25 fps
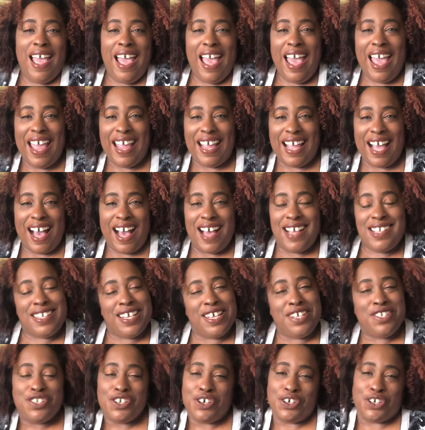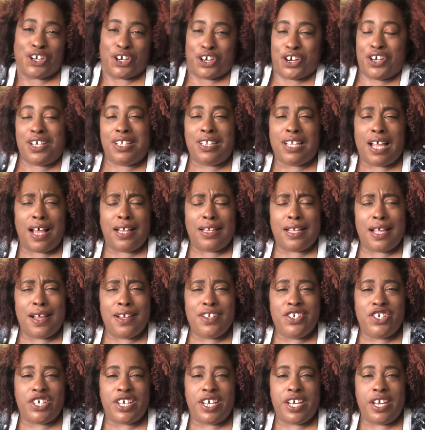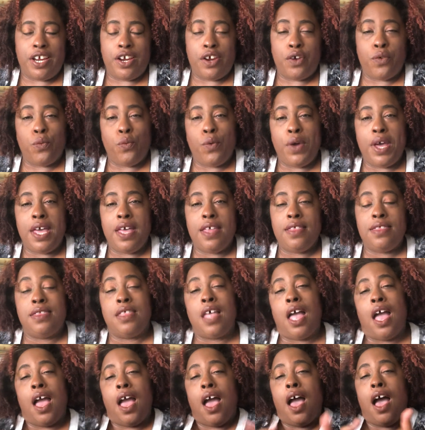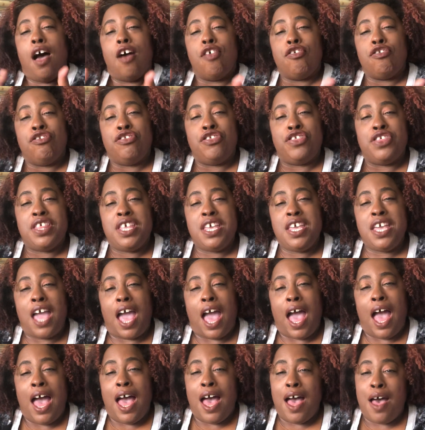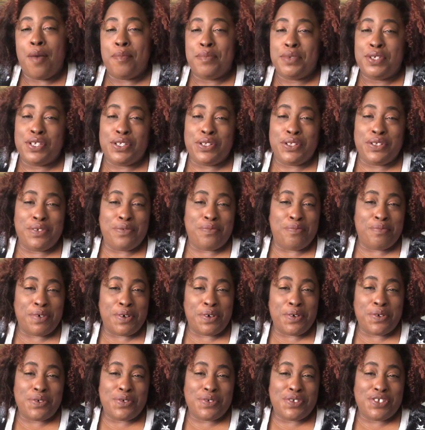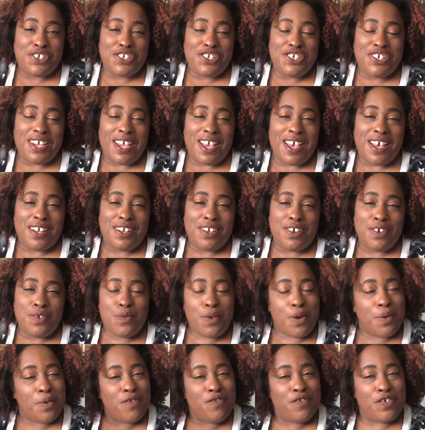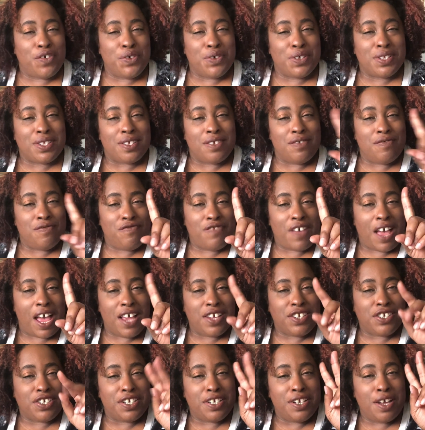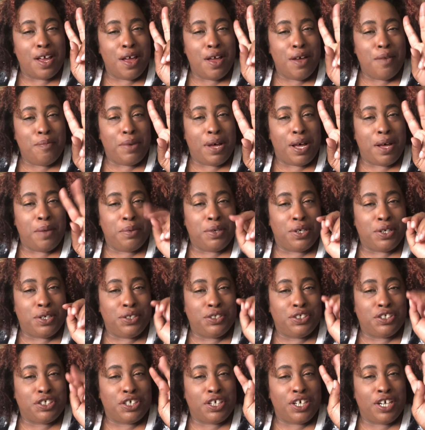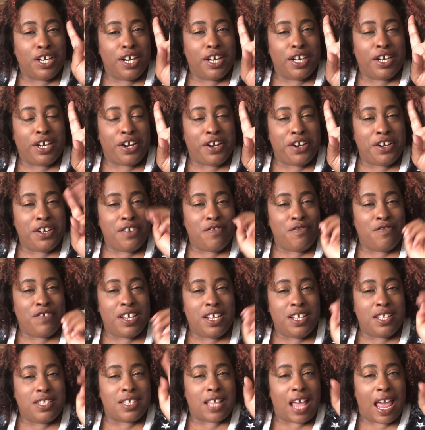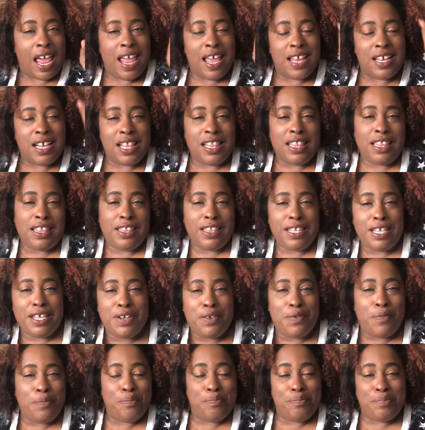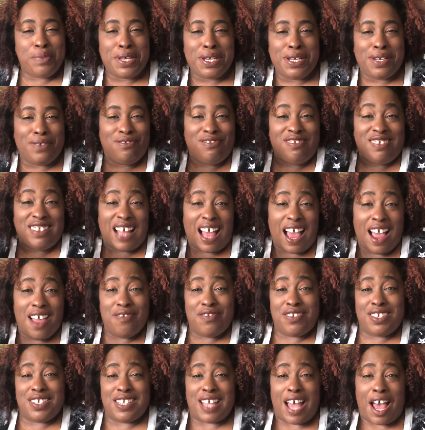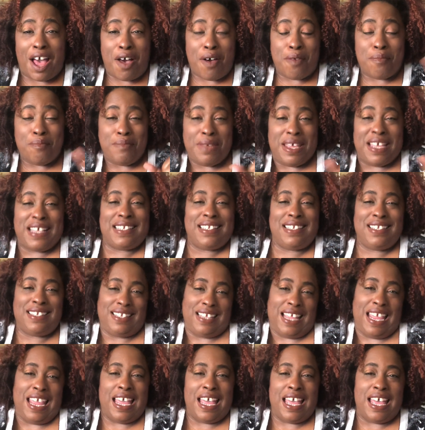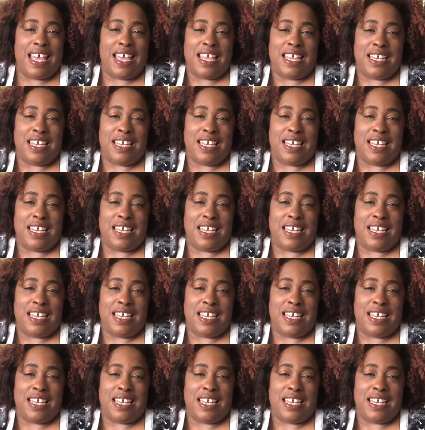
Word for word: Hey guys, it's your girl Lala G here with The Absolute Most channel, where we focus on fashion, pop culture, current events, and a little bit of lifestyle mixed in.